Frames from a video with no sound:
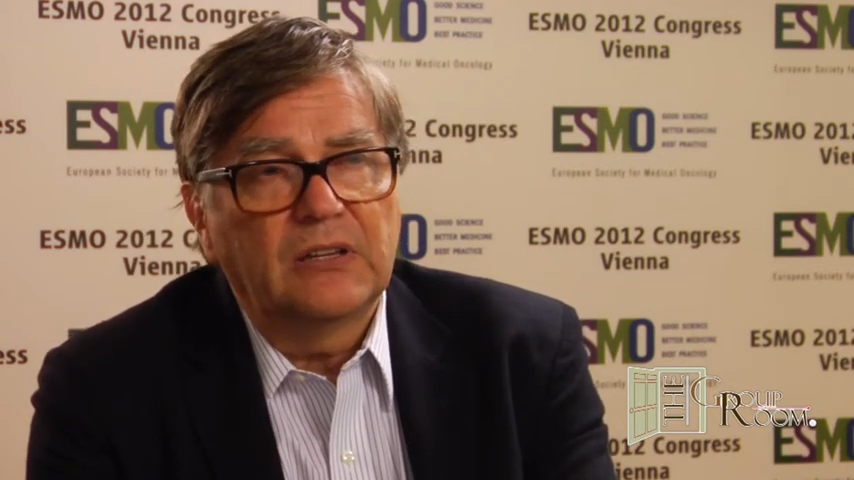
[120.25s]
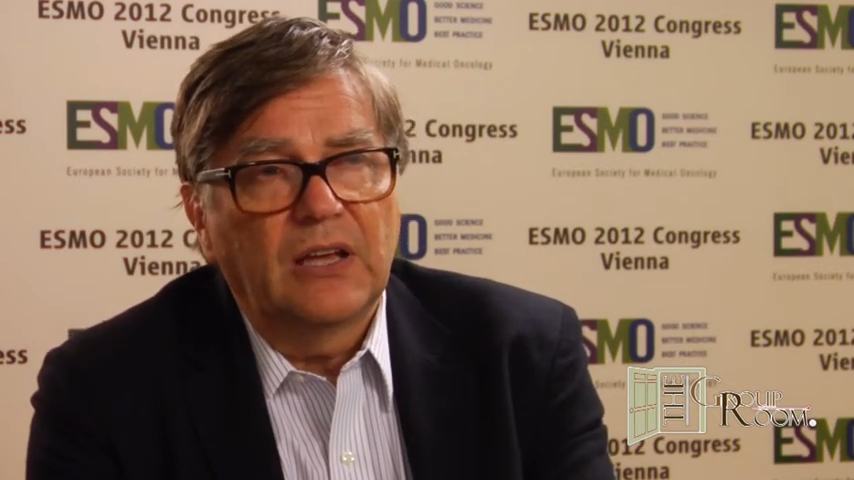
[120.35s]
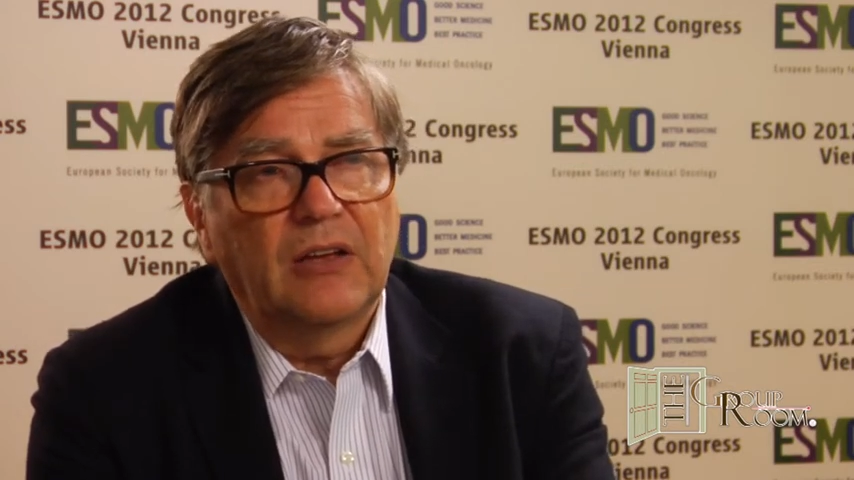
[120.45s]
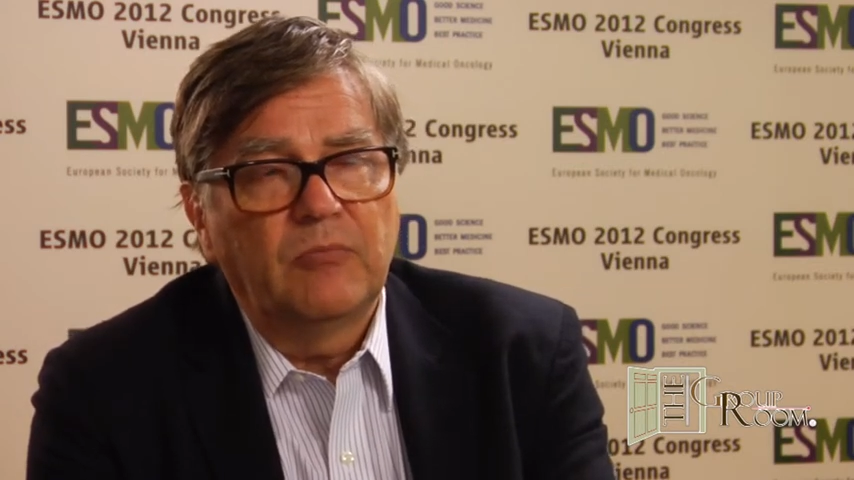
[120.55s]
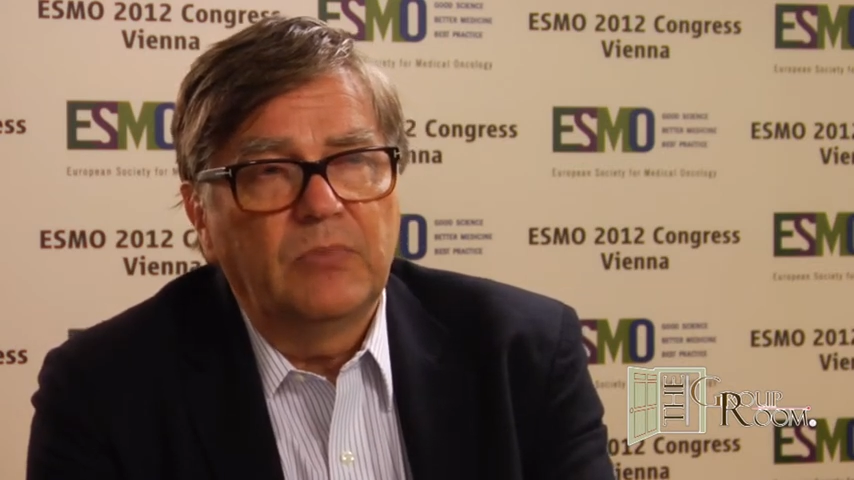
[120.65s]

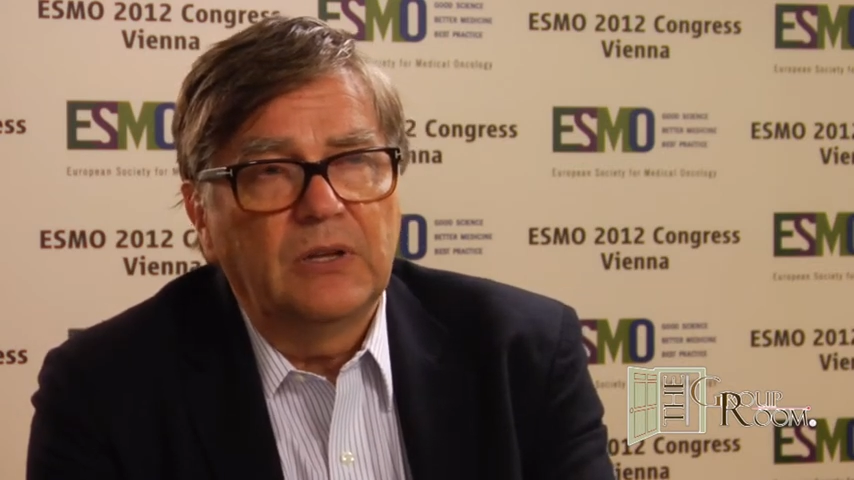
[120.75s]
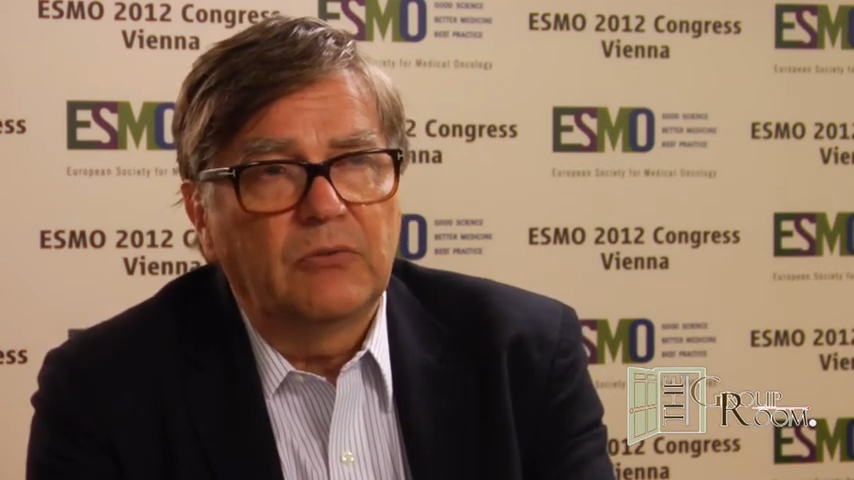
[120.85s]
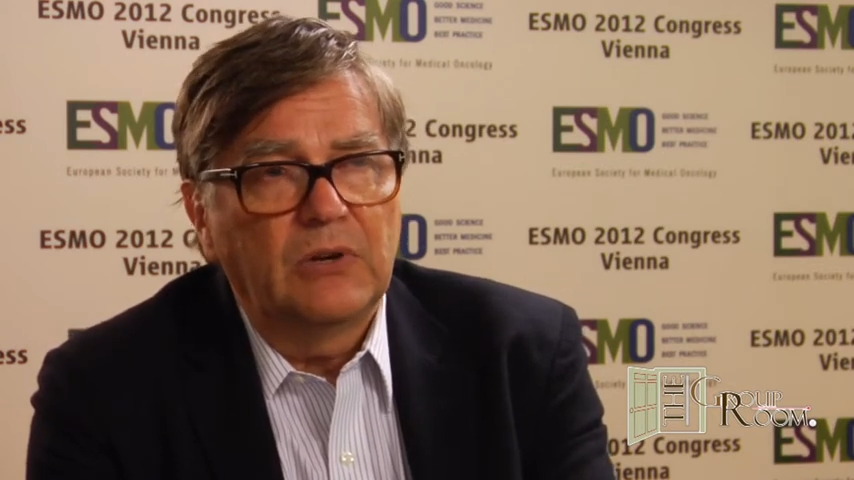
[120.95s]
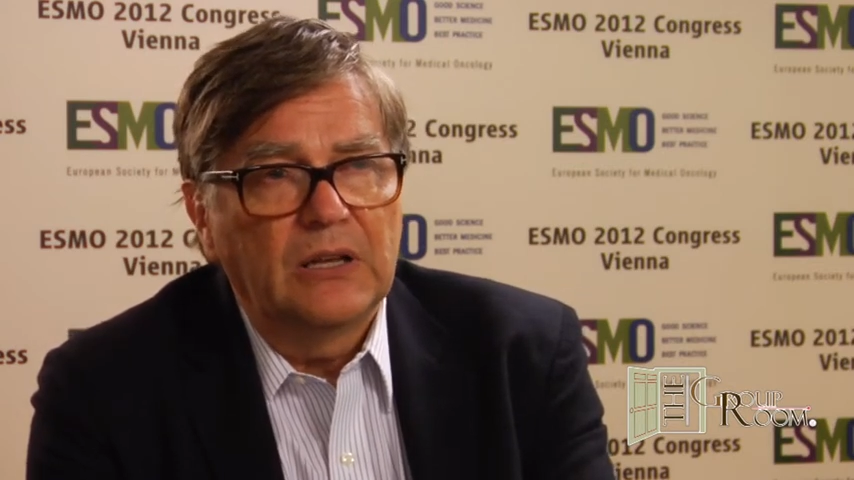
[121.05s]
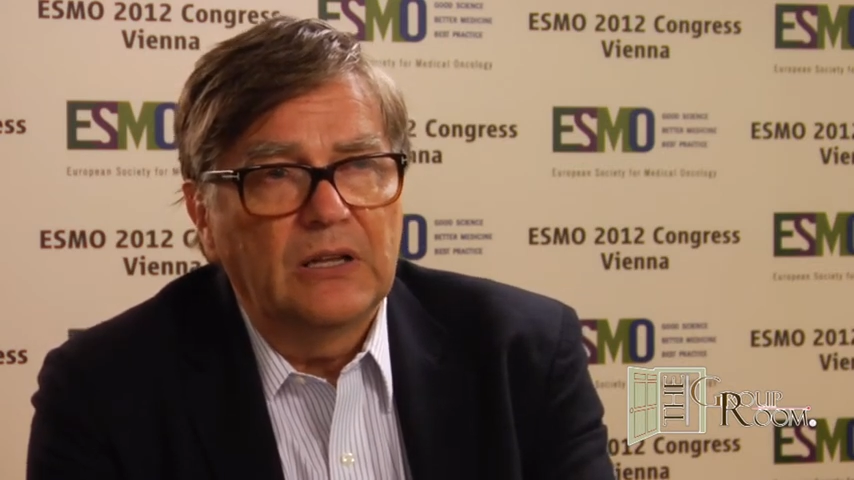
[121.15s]
have
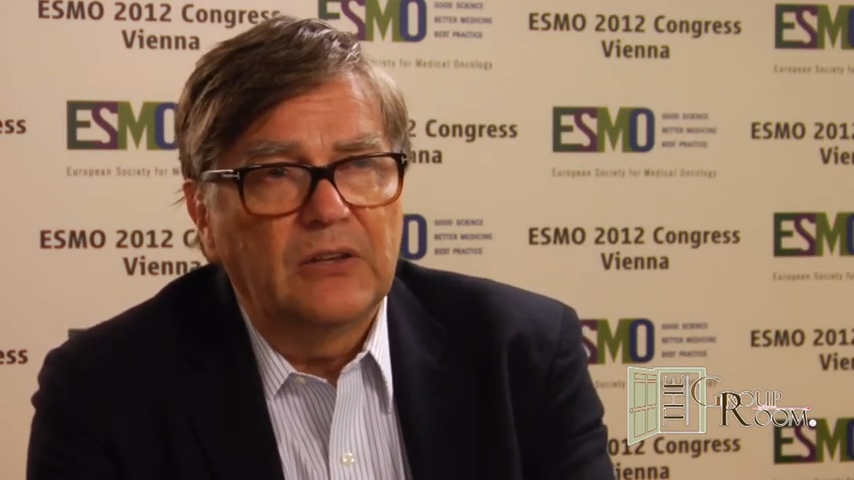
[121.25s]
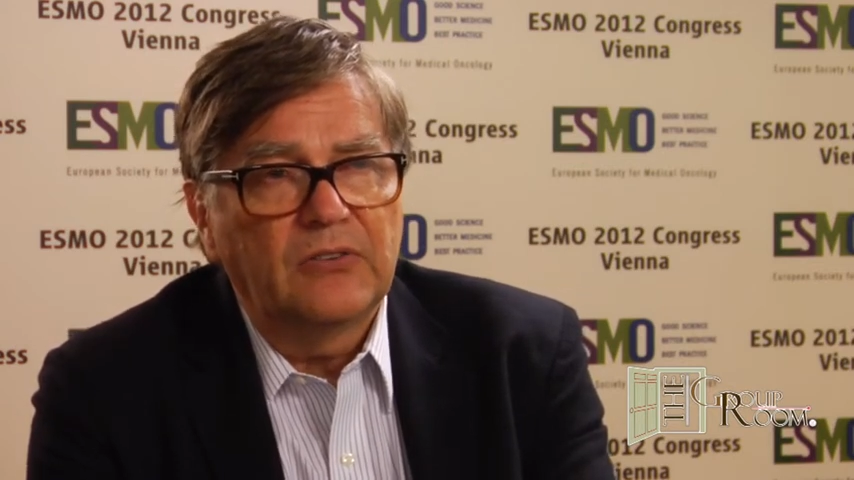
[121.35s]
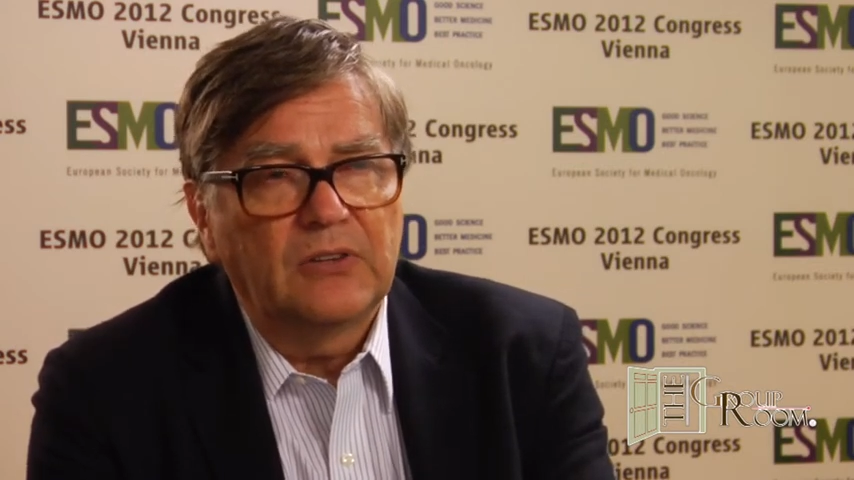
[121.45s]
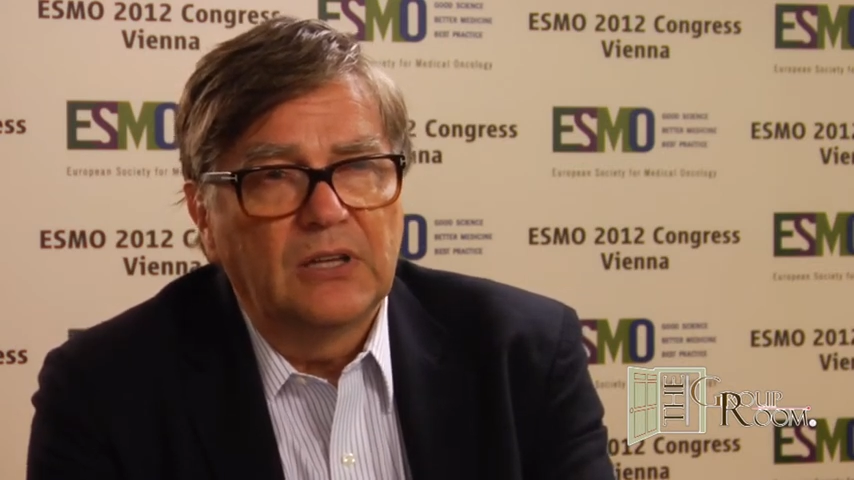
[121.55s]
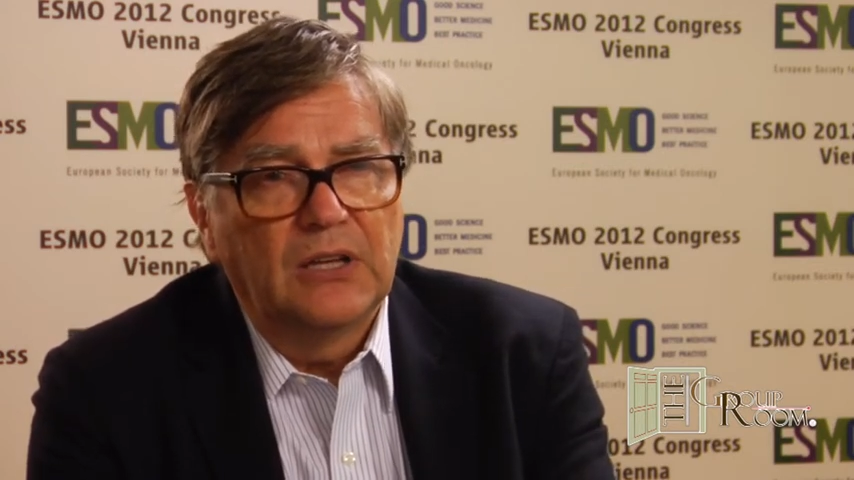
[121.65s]
been
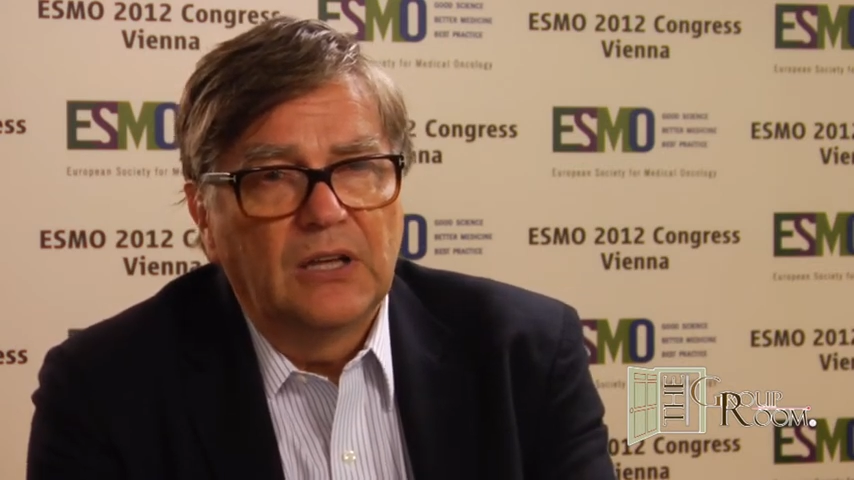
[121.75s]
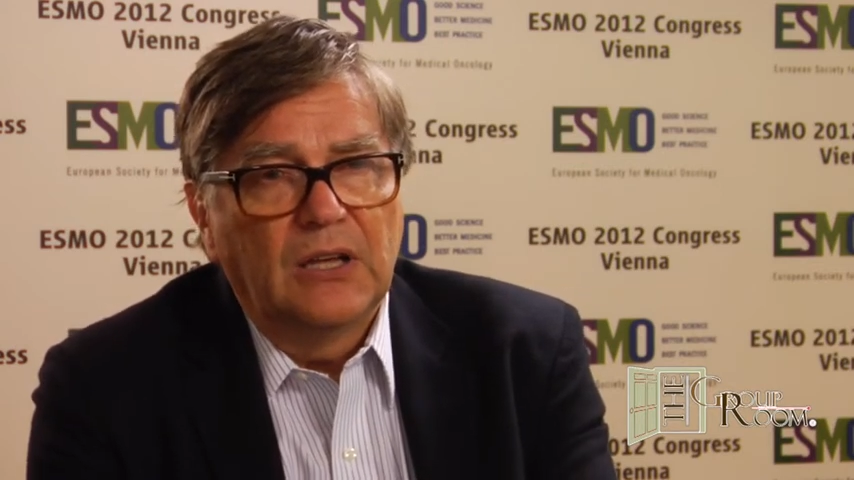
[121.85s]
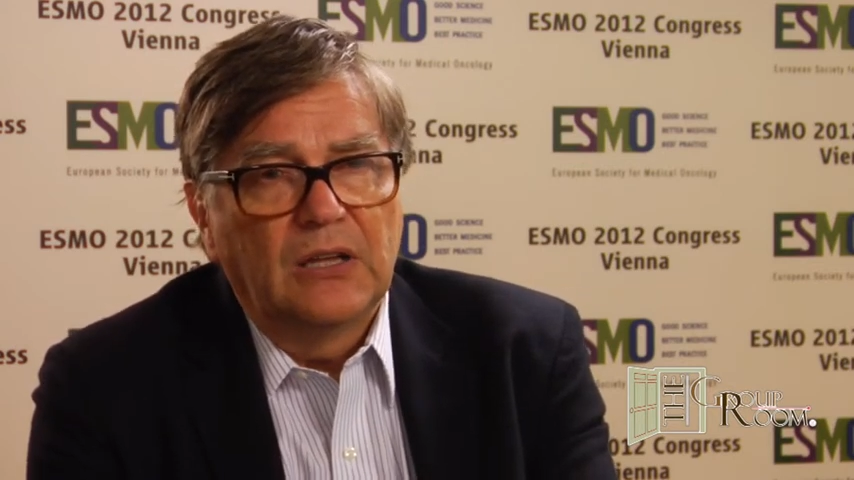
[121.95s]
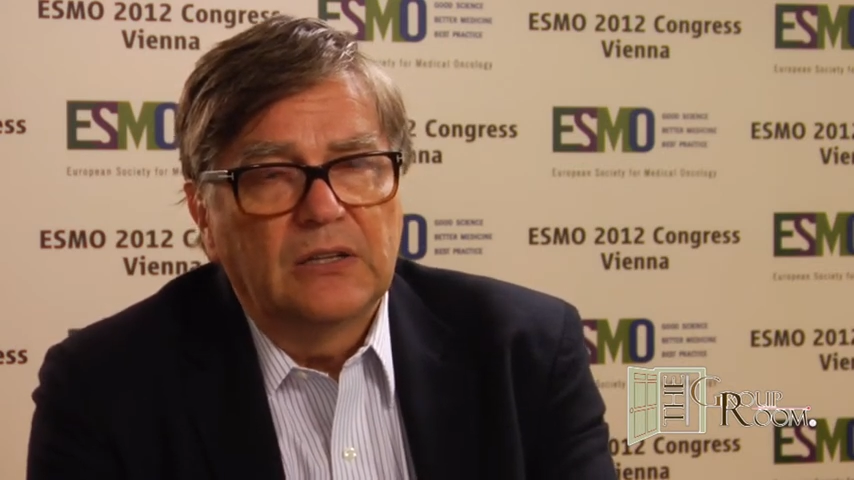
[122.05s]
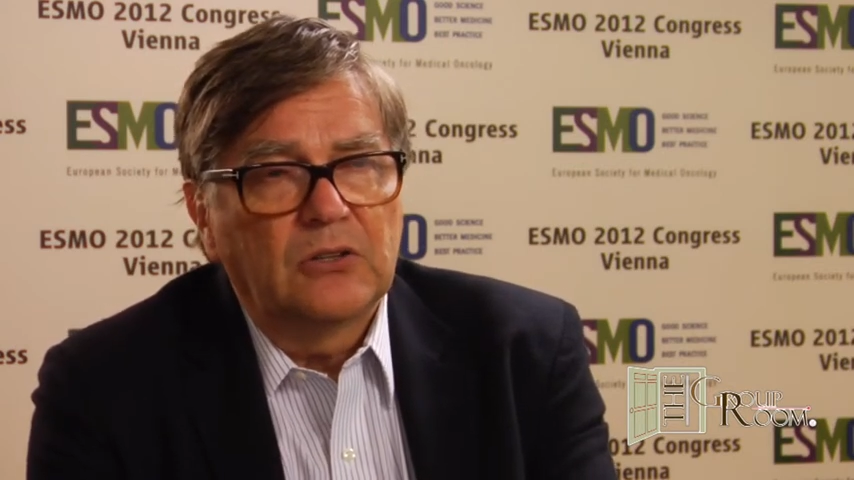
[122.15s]
released
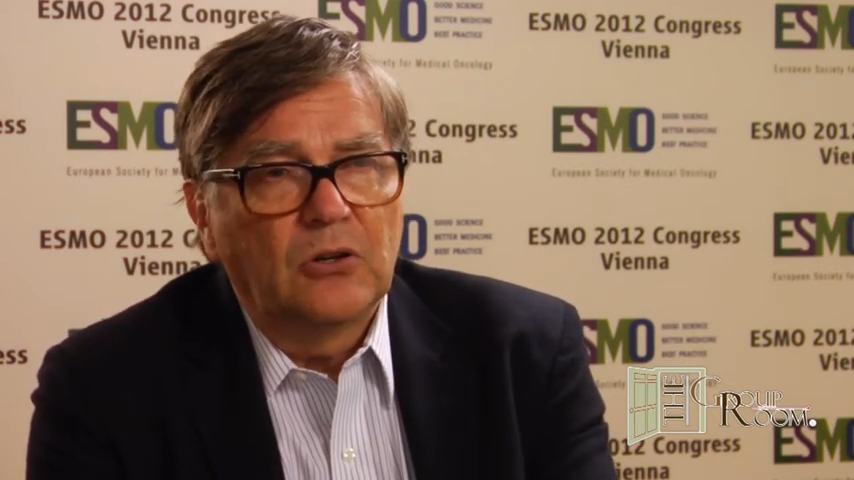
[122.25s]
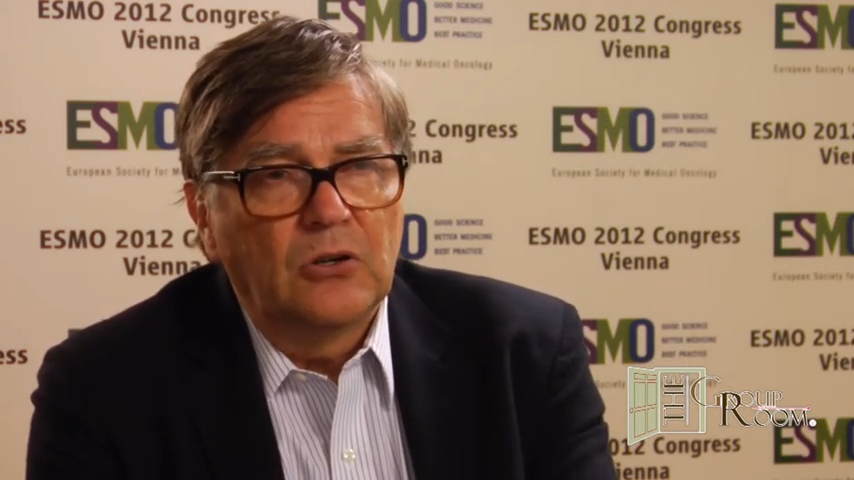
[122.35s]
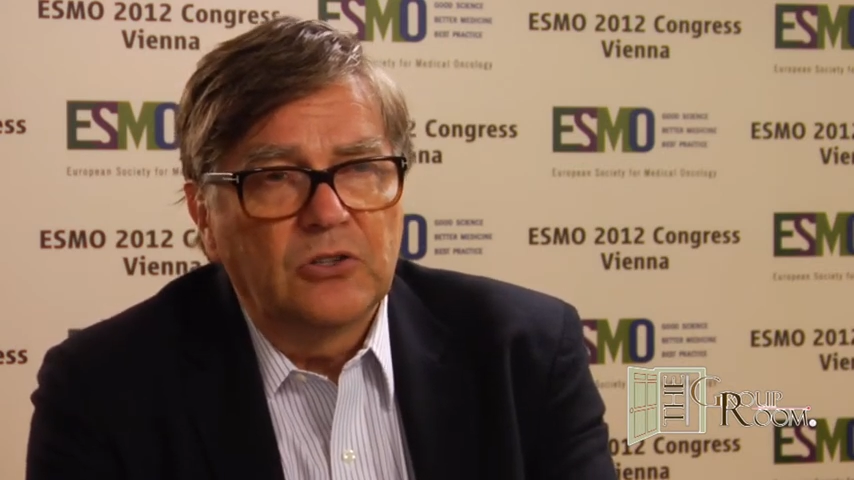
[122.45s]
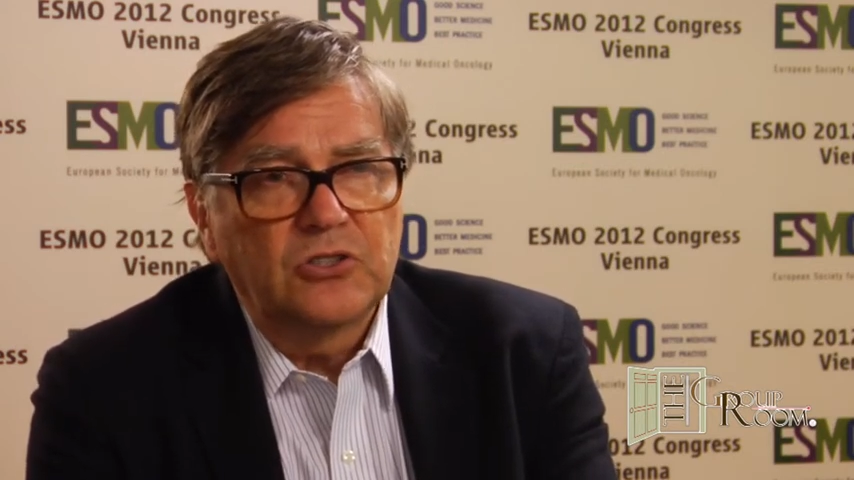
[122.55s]
that all